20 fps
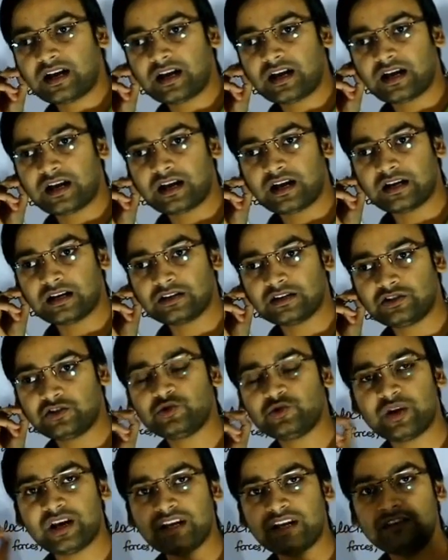
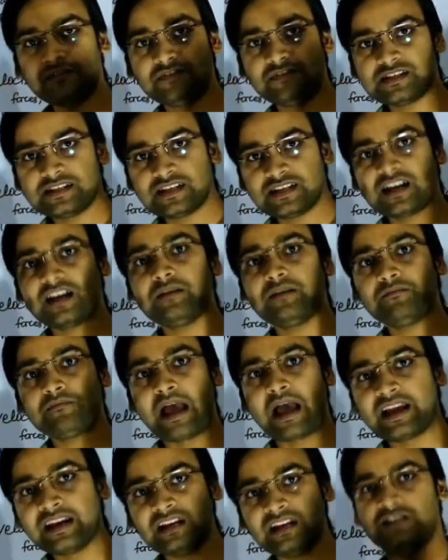to any physical
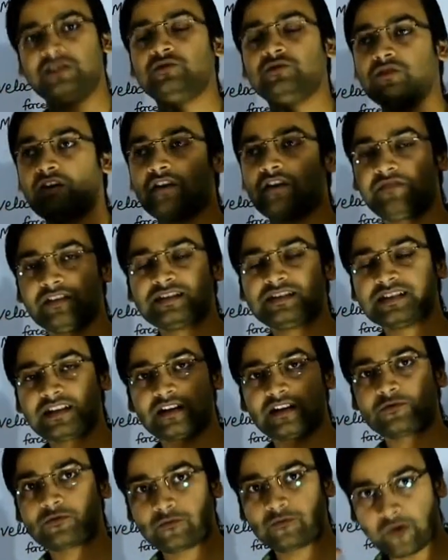magnitude or
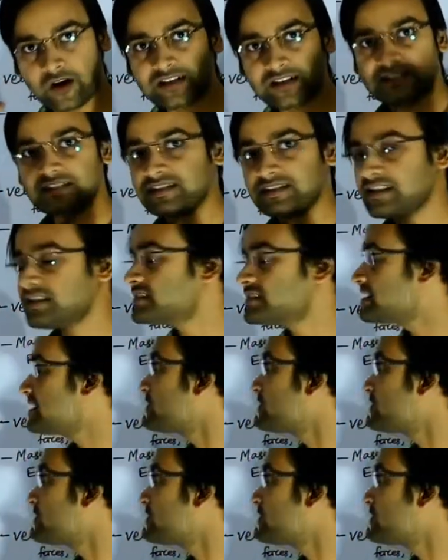physical quantities